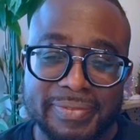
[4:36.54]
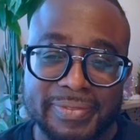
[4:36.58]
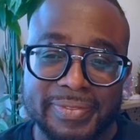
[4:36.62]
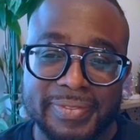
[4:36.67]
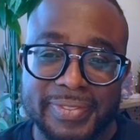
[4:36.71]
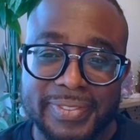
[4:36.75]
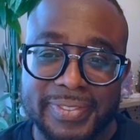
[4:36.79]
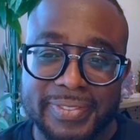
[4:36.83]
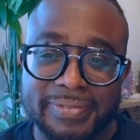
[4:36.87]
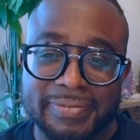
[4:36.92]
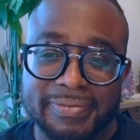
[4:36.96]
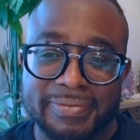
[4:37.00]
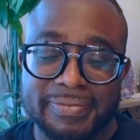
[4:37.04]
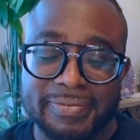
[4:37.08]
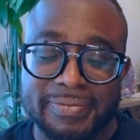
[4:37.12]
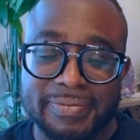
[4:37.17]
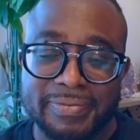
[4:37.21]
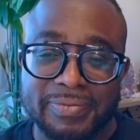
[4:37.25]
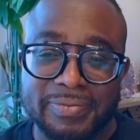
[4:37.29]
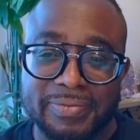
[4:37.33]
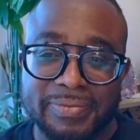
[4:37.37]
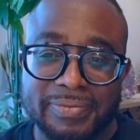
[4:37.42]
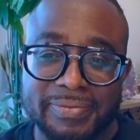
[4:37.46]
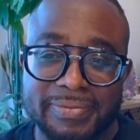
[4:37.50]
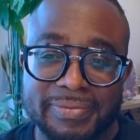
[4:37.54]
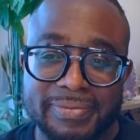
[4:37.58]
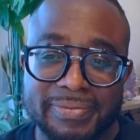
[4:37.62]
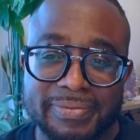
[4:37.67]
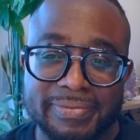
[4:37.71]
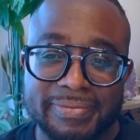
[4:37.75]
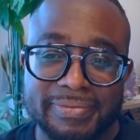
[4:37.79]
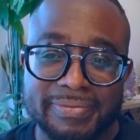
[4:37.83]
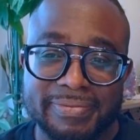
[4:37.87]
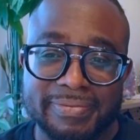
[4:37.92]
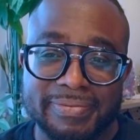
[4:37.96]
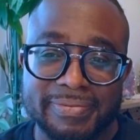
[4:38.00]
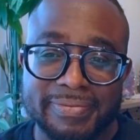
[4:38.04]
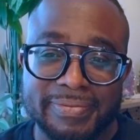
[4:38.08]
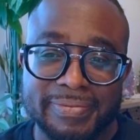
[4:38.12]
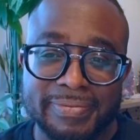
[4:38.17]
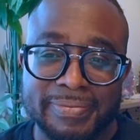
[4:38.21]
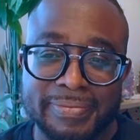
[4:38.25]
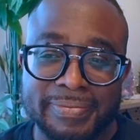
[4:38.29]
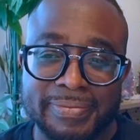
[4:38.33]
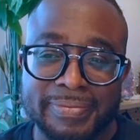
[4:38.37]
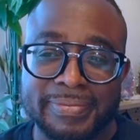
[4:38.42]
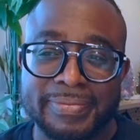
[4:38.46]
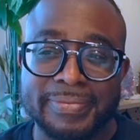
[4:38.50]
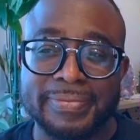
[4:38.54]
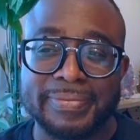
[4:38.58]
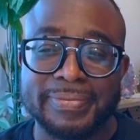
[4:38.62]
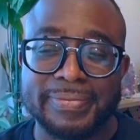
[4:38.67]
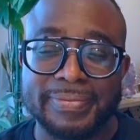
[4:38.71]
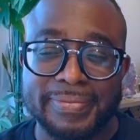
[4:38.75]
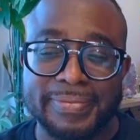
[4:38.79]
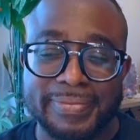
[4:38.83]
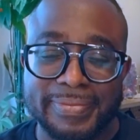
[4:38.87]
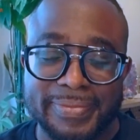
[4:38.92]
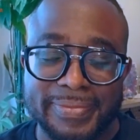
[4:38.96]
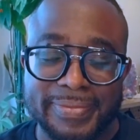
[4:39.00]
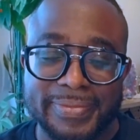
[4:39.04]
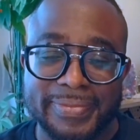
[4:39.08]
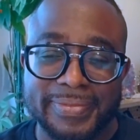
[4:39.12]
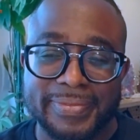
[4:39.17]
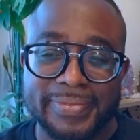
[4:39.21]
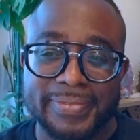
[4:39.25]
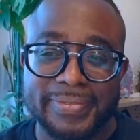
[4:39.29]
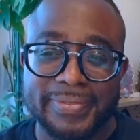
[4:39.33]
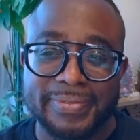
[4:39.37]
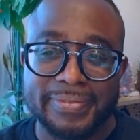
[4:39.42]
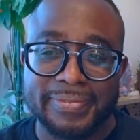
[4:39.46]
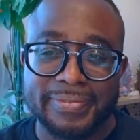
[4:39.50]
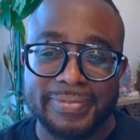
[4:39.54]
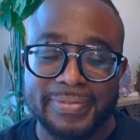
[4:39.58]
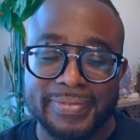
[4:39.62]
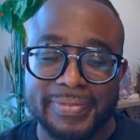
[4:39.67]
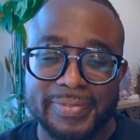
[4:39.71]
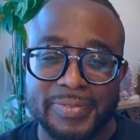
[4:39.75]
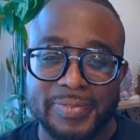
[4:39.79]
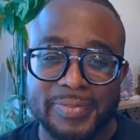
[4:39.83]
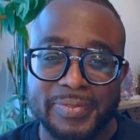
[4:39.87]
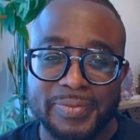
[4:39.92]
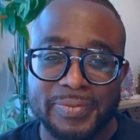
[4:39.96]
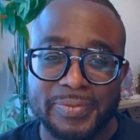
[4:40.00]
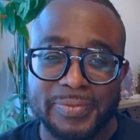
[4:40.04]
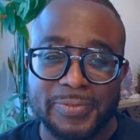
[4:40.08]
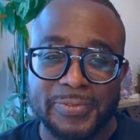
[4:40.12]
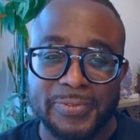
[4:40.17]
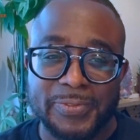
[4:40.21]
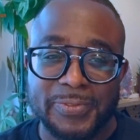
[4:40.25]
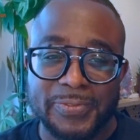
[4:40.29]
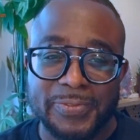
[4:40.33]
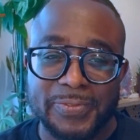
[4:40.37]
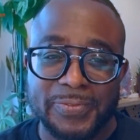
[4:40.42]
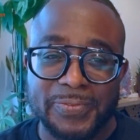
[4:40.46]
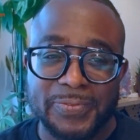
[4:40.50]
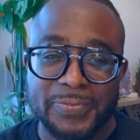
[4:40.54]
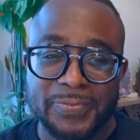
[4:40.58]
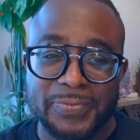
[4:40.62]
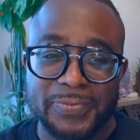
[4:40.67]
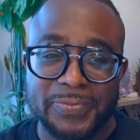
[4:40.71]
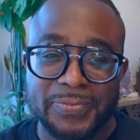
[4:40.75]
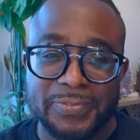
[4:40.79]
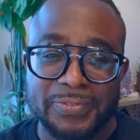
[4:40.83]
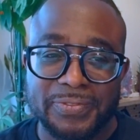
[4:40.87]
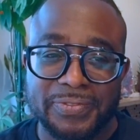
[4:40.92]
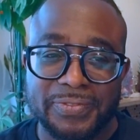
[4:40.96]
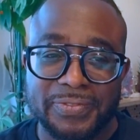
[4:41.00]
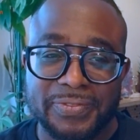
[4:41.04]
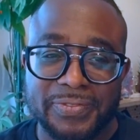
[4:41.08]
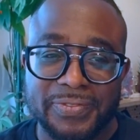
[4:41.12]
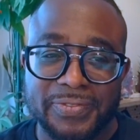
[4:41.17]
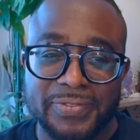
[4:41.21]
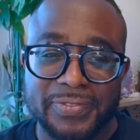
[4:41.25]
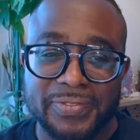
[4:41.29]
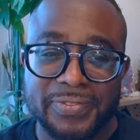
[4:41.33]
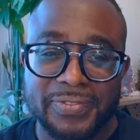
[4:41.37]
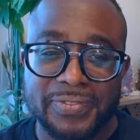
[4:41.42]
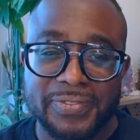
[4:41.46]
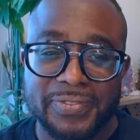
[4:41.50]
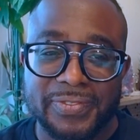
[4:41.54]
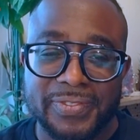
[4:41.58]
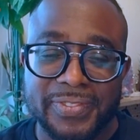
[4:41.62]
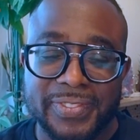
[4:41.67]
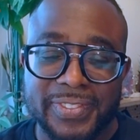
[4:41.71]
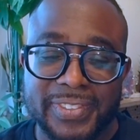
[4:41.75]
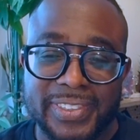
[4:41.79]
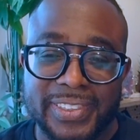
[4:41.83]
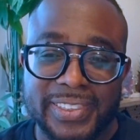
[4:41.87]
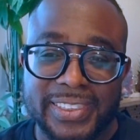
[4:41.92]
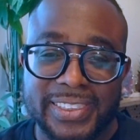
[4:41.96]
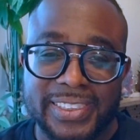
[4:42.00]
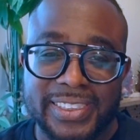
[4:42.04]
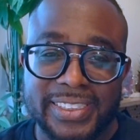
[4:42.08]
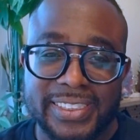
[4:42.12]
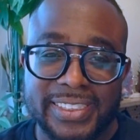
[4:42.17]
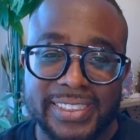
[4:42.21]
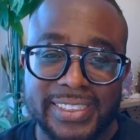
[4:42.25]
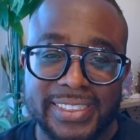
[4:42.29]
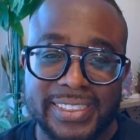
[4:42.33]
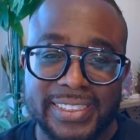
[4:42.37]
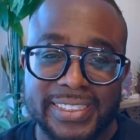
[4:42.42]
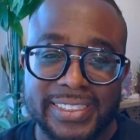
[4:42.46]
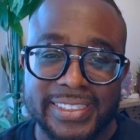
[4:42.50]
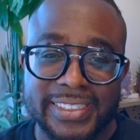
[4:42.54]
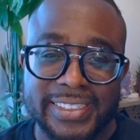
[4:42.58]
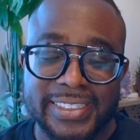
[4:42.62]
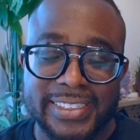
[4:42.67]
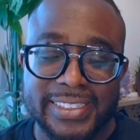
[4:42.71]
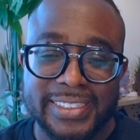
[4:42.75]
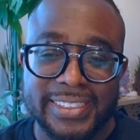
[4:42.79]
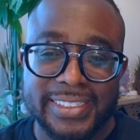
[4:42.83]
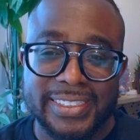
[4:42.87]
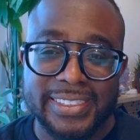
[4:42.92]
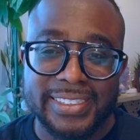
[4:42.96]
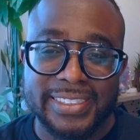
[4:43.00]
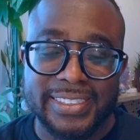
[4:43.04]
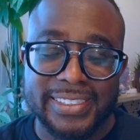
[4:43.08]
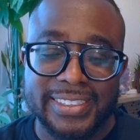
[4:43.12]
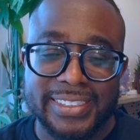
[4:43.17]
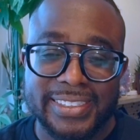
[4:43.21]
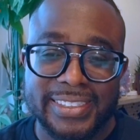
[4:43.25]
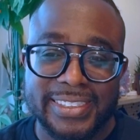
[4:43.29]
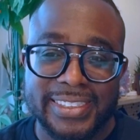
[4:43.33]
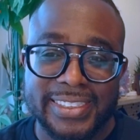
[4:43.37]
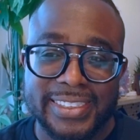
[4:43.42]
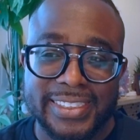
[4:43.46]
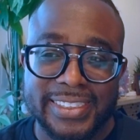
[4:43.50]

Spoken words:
[no speech]